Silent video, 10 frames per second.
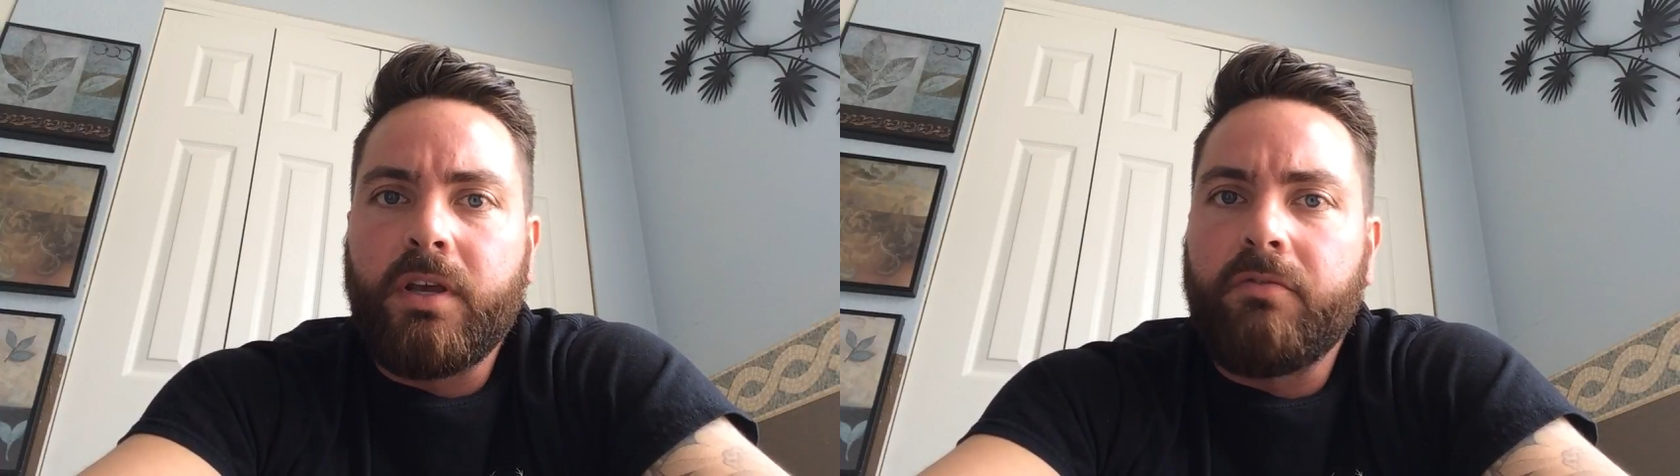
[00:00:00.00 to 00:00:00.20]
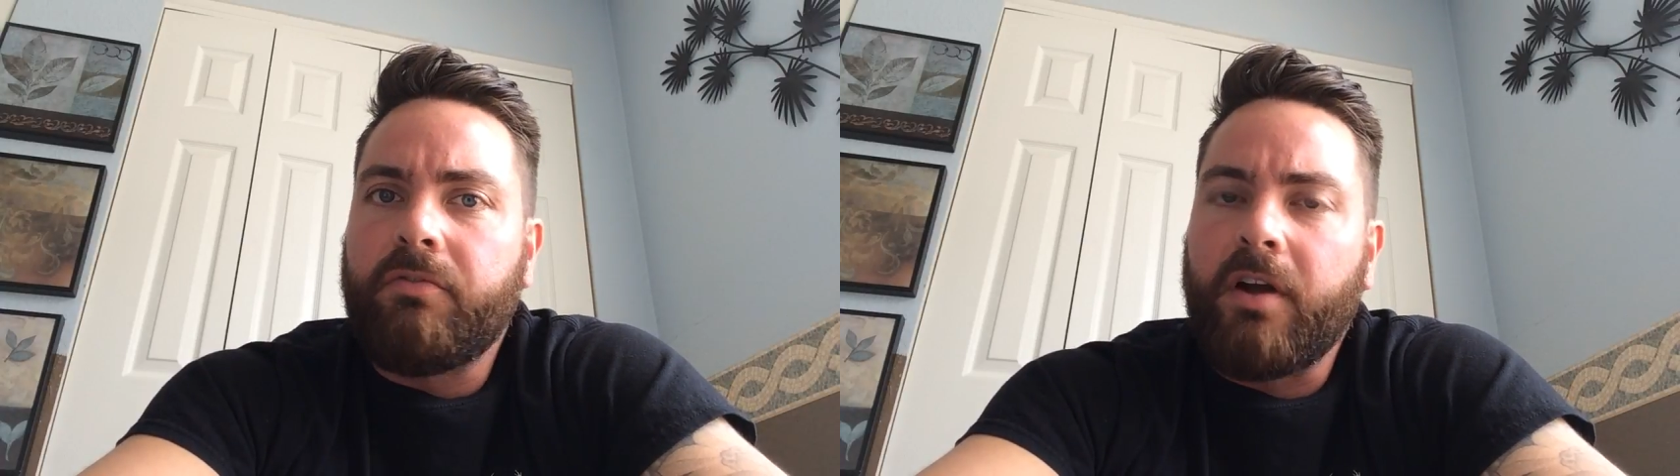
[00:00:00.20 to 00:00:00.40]

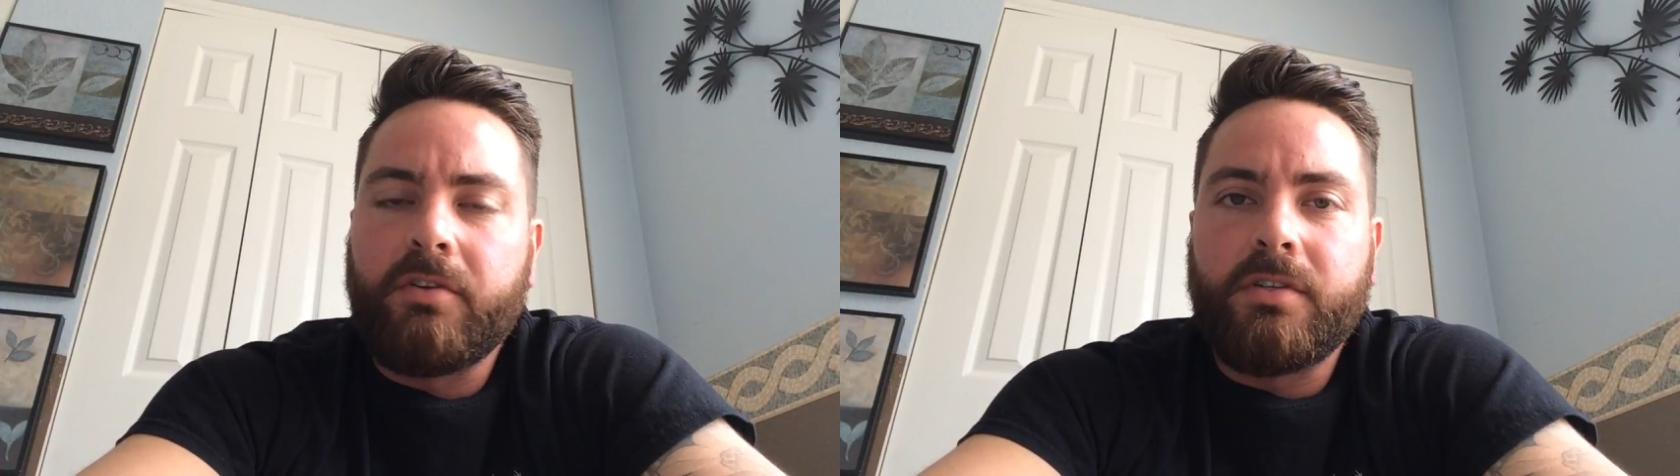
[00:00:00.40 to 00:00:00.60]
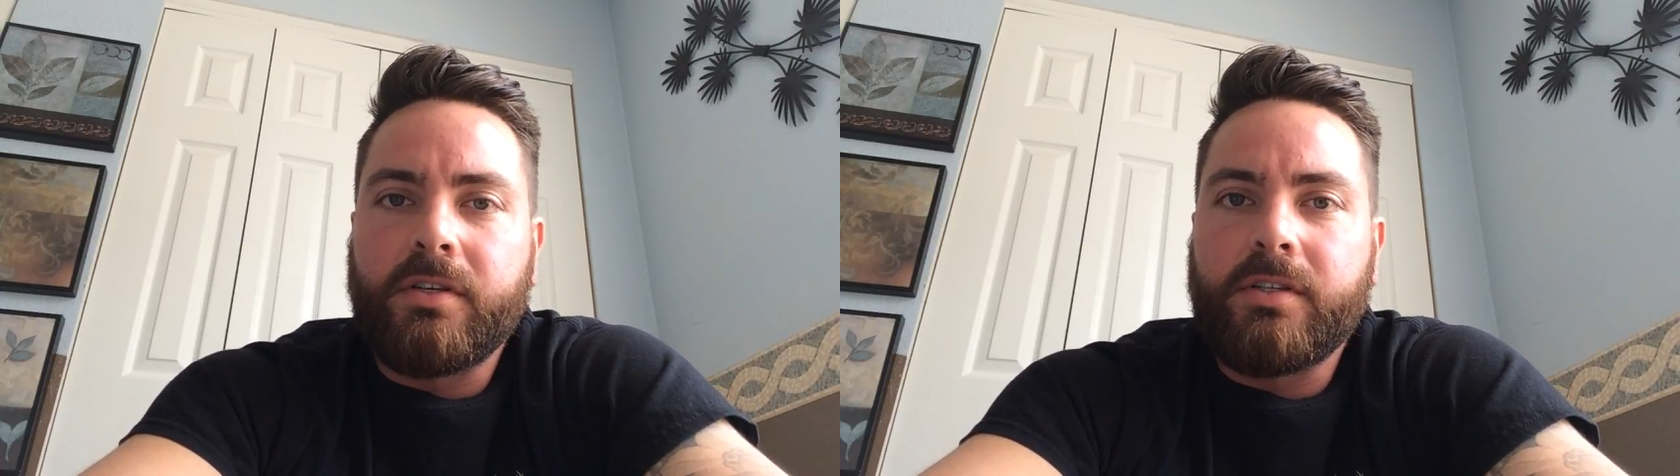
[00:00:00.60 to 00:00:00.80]
We had five
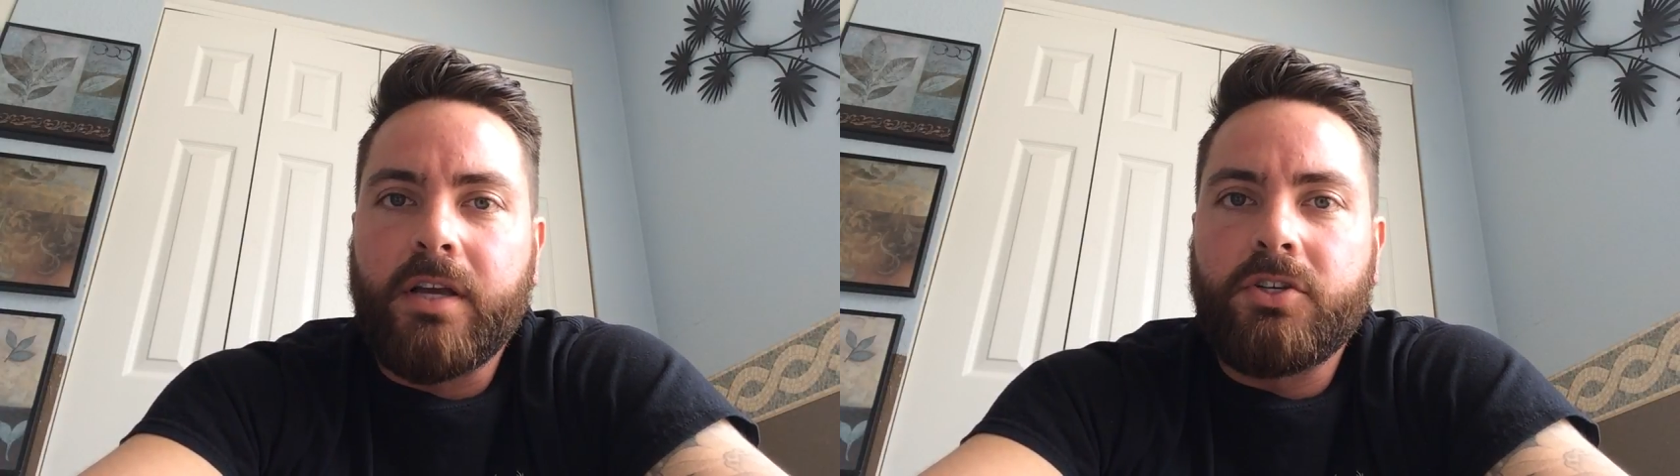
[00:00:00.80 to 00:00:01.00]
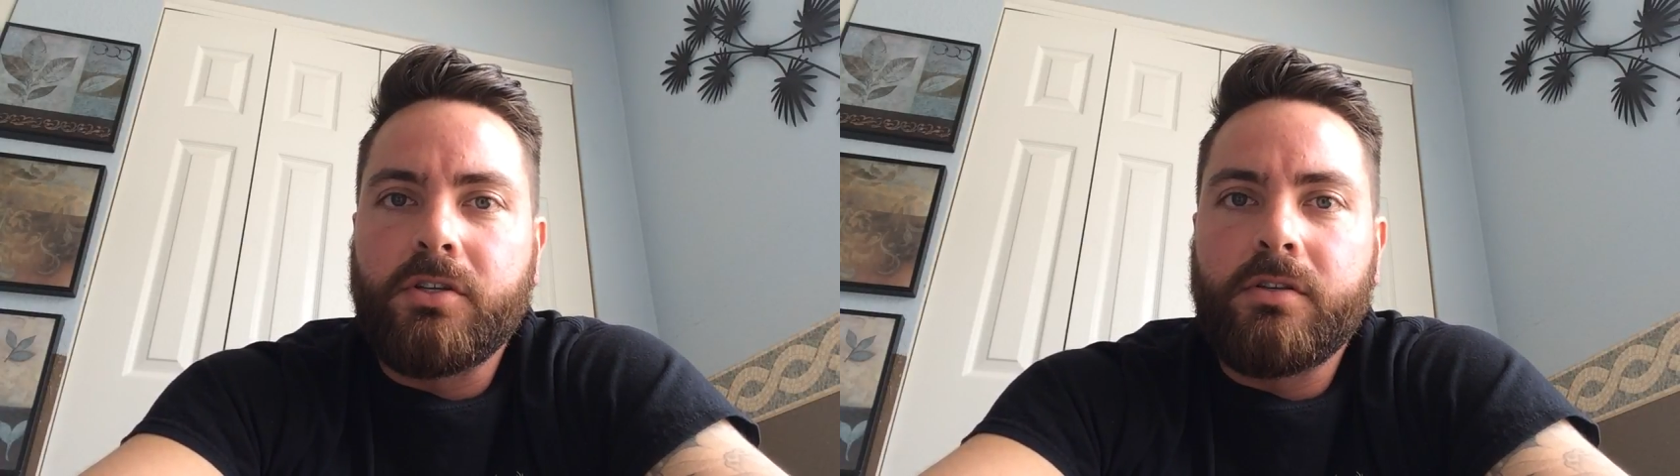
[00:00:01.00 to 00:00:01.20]
or six
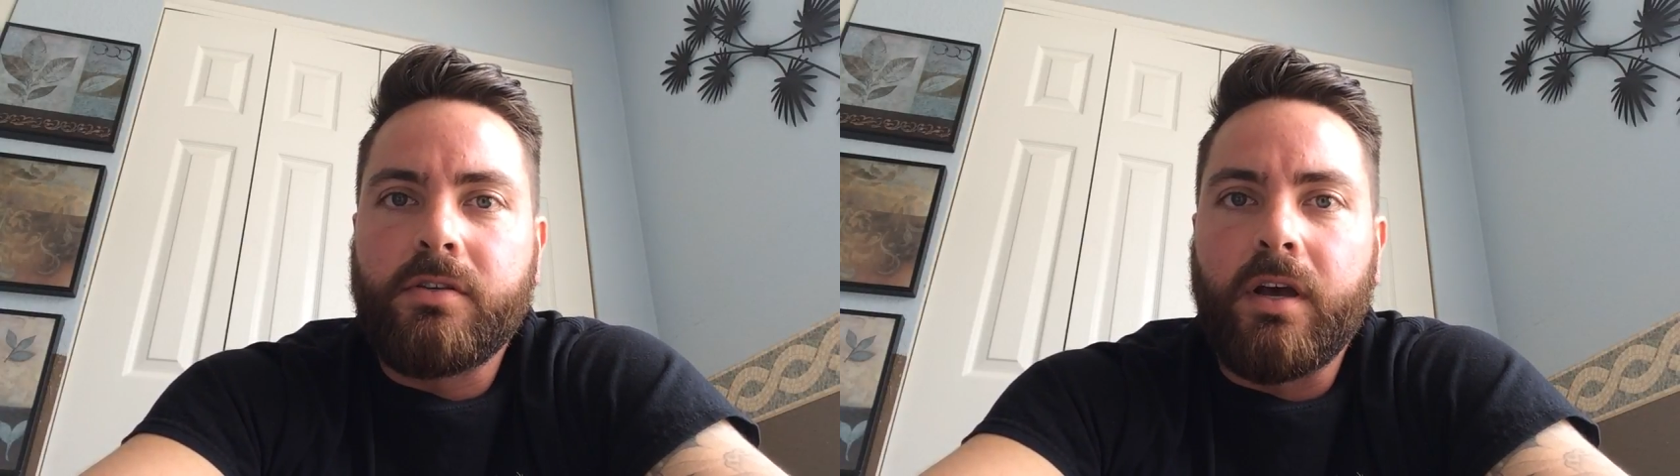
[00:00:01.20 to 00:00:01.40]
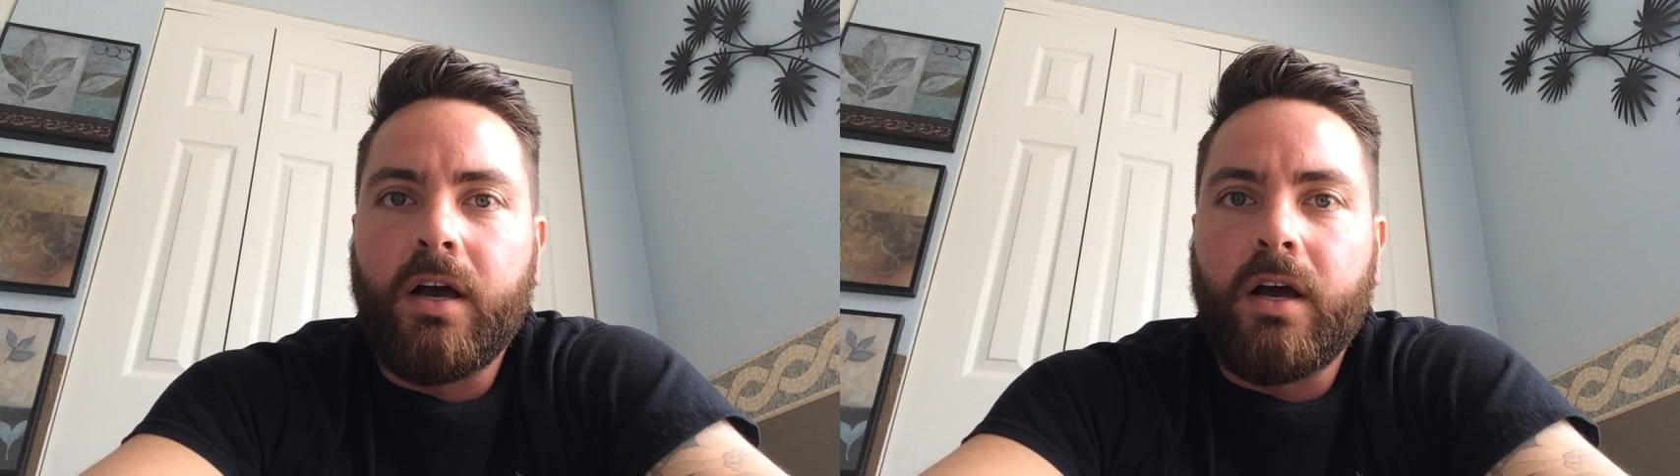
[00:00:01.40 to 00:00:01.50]
sessions,